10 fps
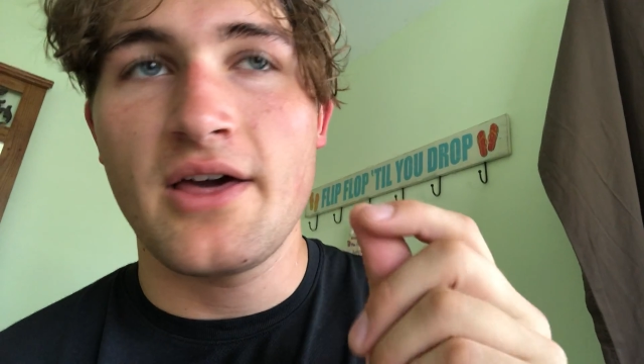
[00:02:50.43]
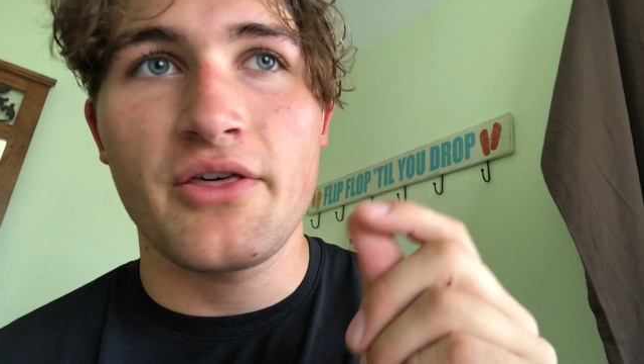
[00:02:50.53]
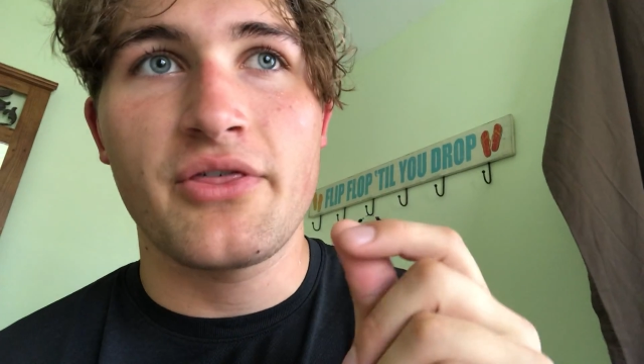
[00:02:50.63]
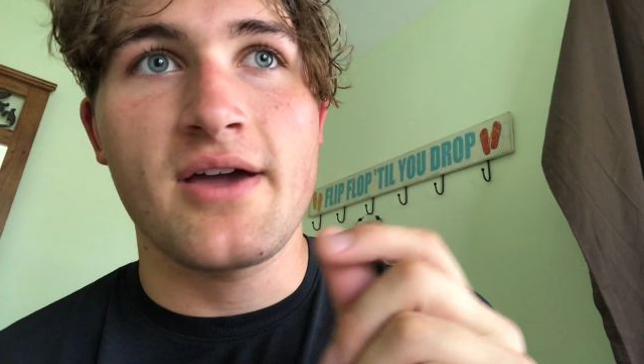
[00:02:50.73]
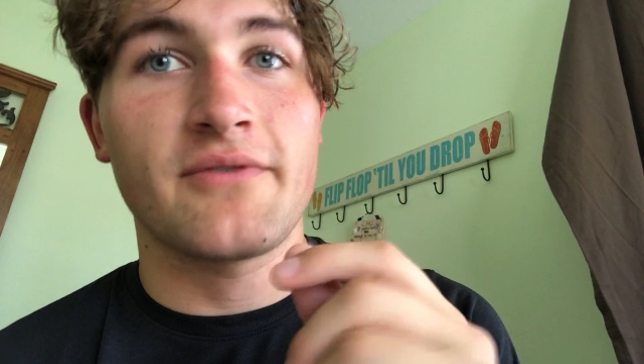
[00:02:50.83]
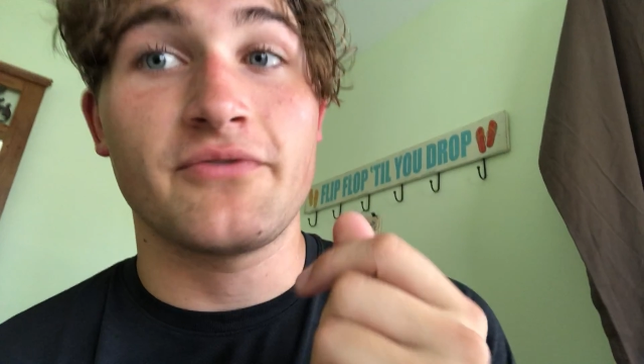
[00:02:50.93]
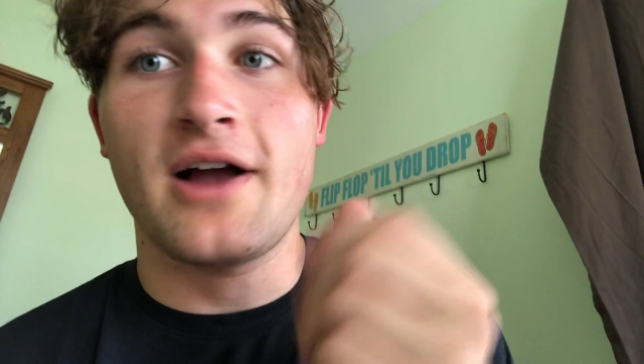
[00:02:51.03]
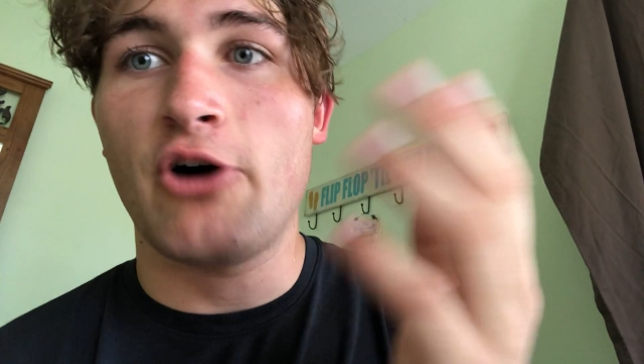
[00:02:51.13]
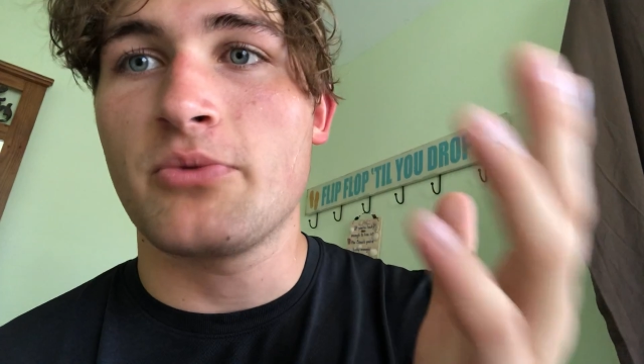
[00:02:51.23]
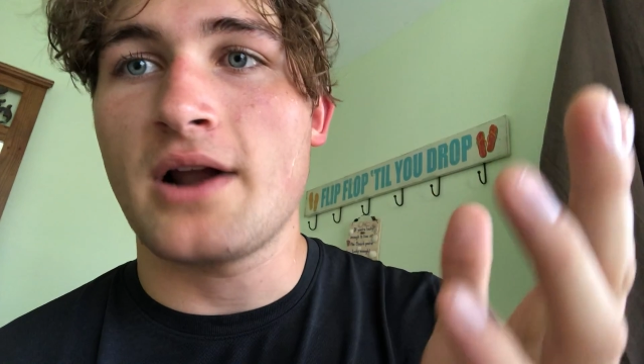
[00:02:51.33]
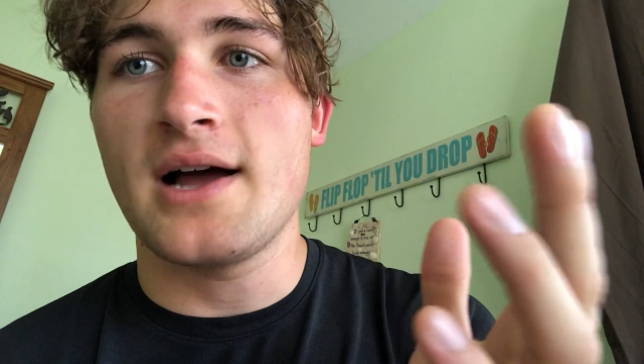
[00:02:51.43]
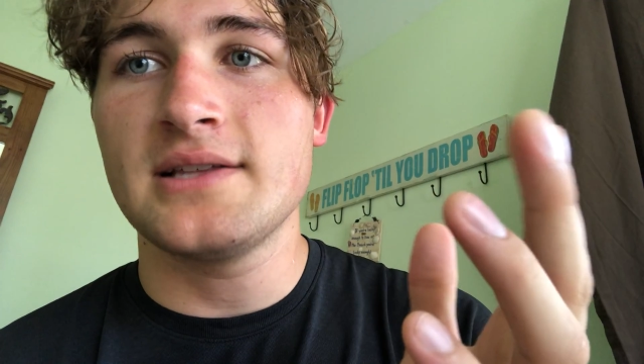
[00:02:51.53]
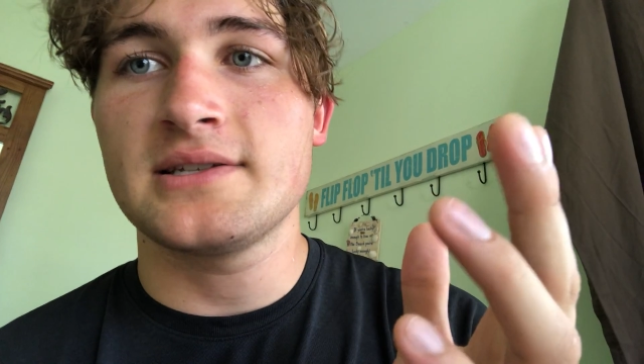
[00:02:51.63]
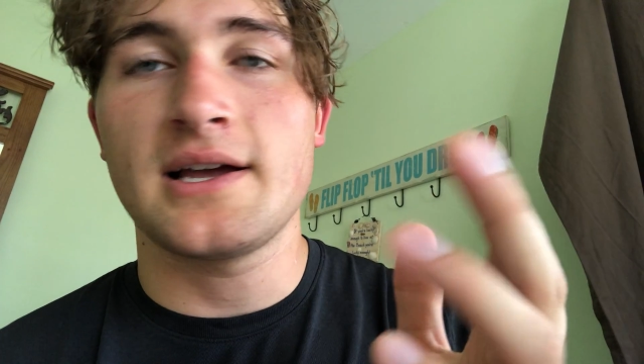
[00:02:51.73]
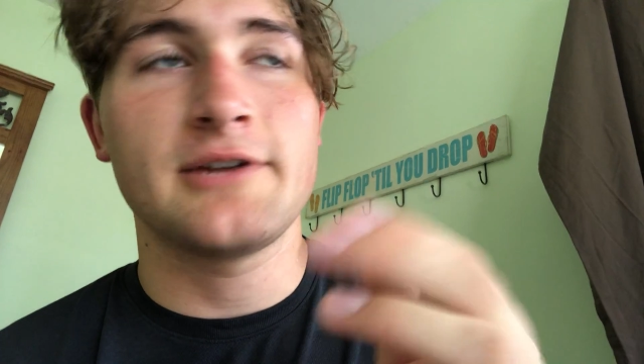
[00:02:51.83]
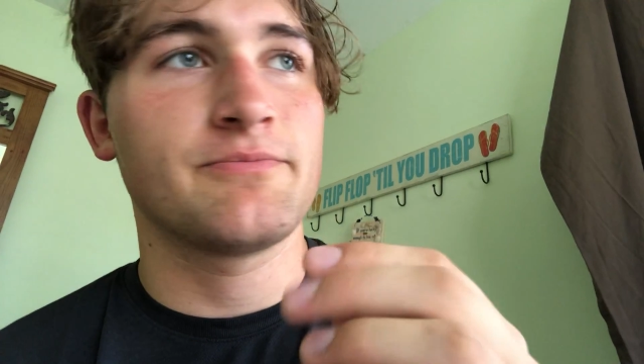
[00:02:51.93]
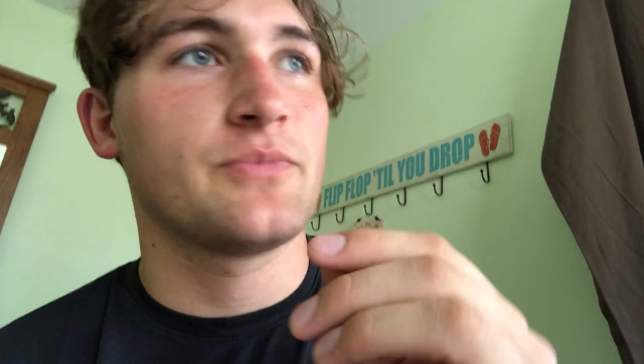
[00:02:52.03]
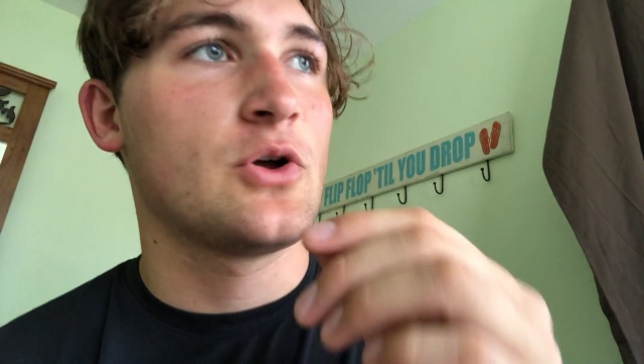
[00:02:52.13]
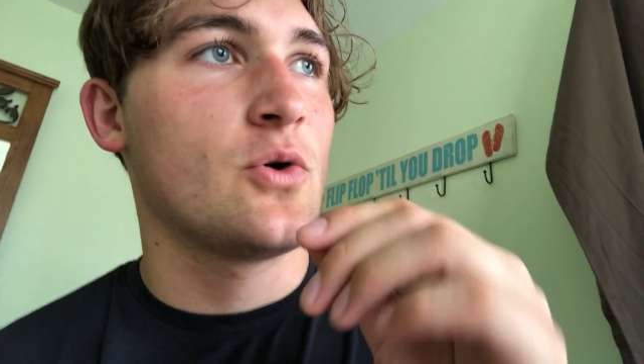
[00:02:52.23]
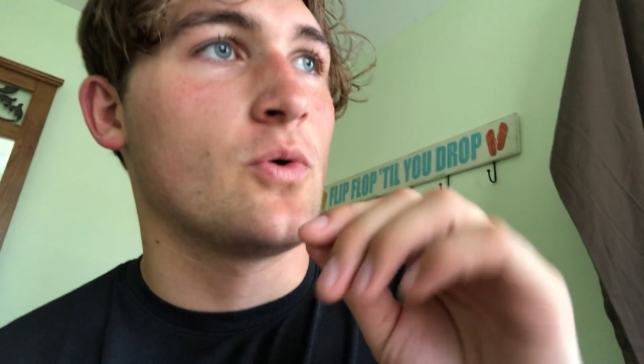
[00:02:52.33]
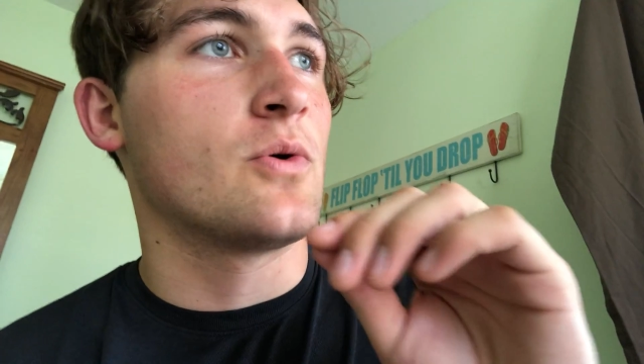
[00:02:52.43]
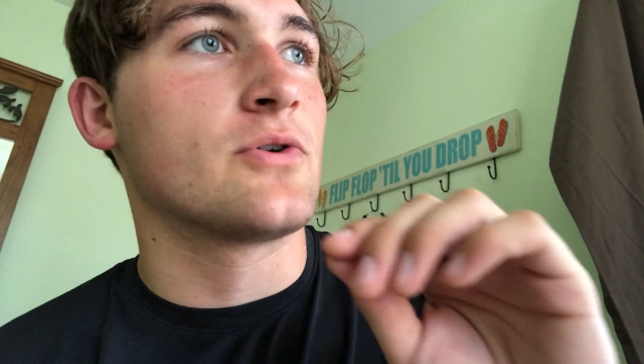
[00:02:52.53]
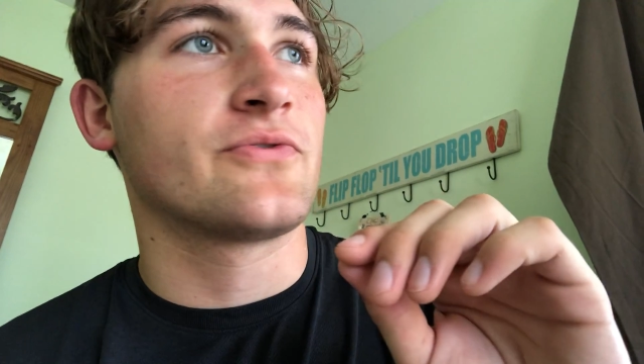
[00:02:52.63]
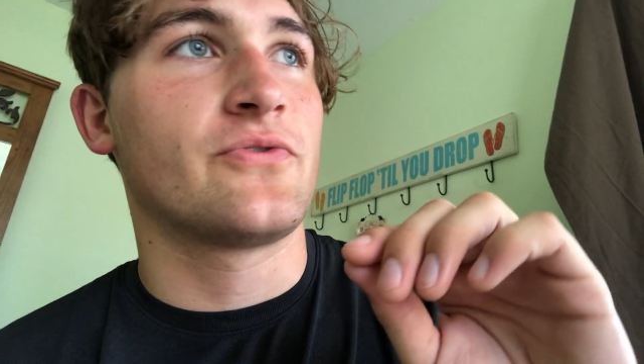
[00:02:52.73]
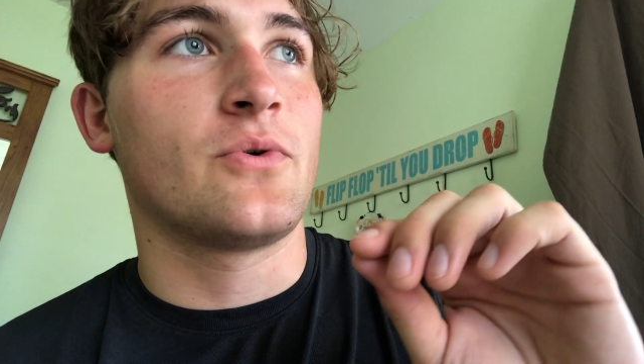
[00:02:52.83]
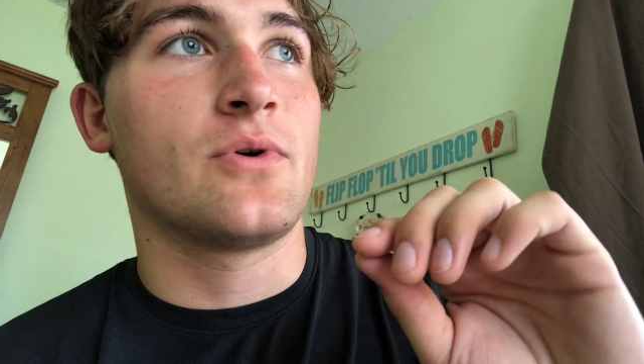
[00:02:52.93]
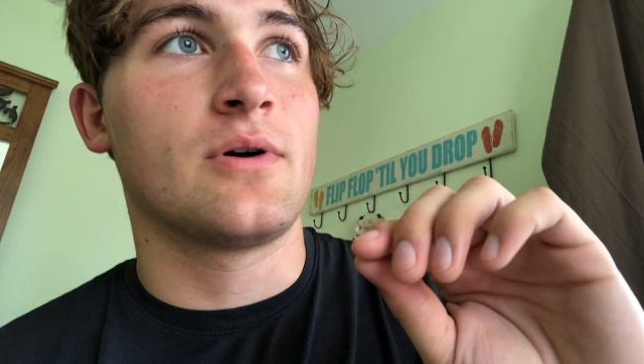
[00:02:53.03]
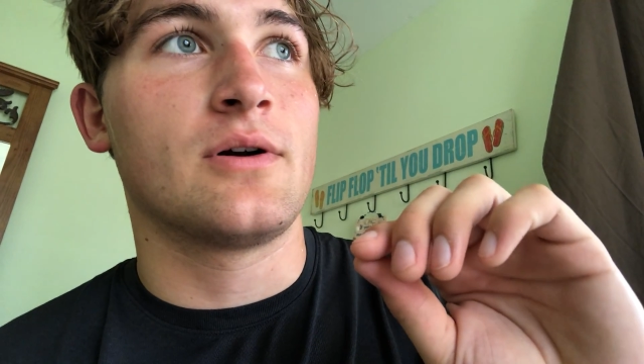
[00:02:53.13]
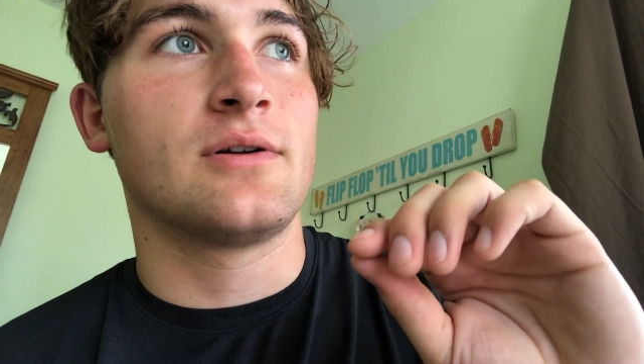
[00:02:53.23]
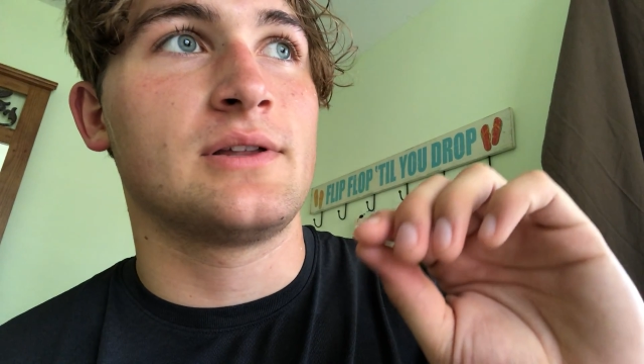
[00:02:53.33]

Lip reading: thing for Albert Einstein or for